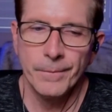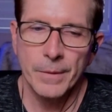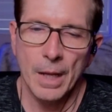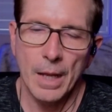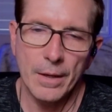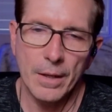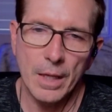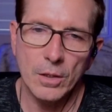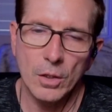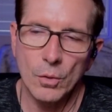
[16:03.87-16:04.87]
And
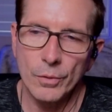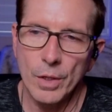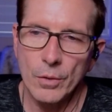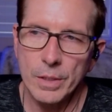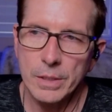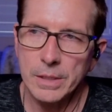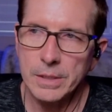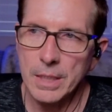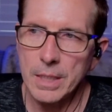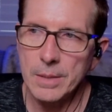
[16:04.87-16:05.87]
then you'll notice at
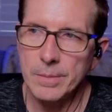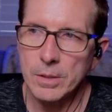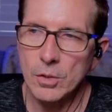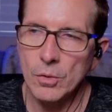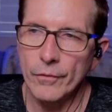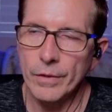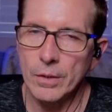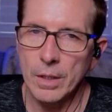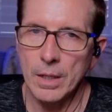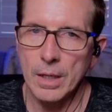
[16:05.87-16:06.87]
times you'll
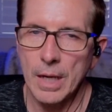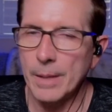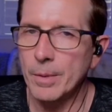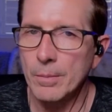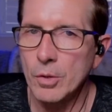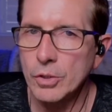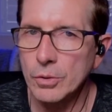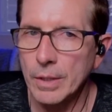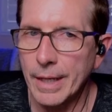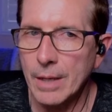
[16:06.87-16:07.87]
feel hyper
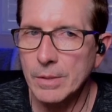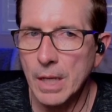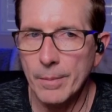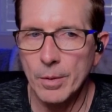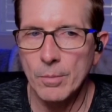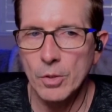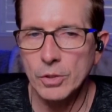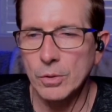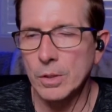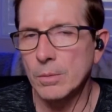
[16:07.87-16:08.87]
emotional. Like I was hyper
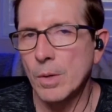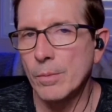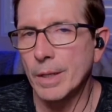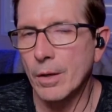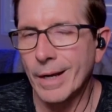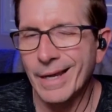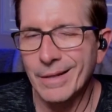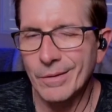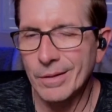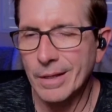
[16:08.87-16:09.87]
emotional a little moment ago. I
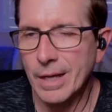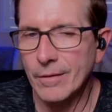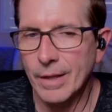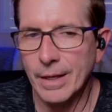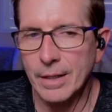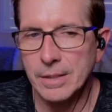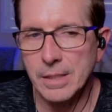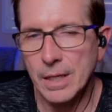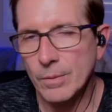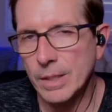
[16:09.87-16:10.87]
got kind of like
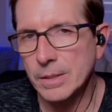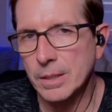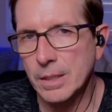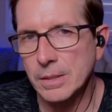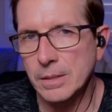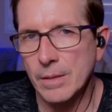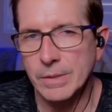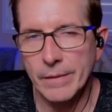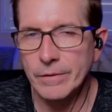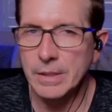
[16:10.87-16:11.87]
sideways because I was
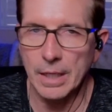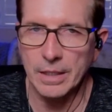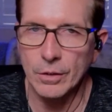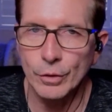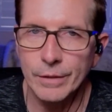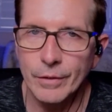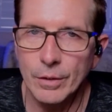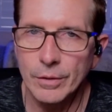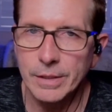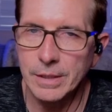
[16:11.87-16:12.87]
having technical
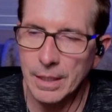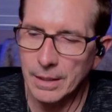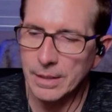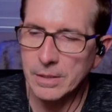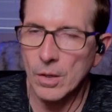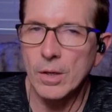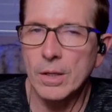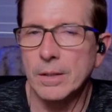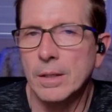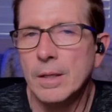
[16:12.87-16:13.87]
difficulties getting this
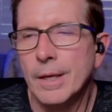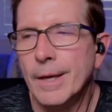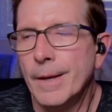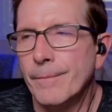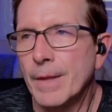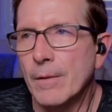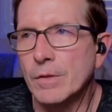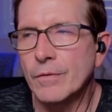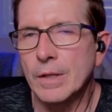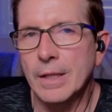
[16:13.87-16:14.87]
on. I was
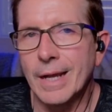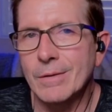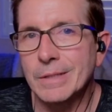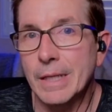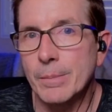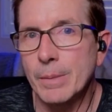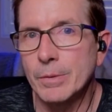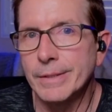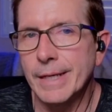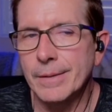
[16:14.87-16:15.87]
feeling like I was letting people
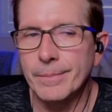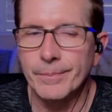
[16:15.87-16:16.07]
down.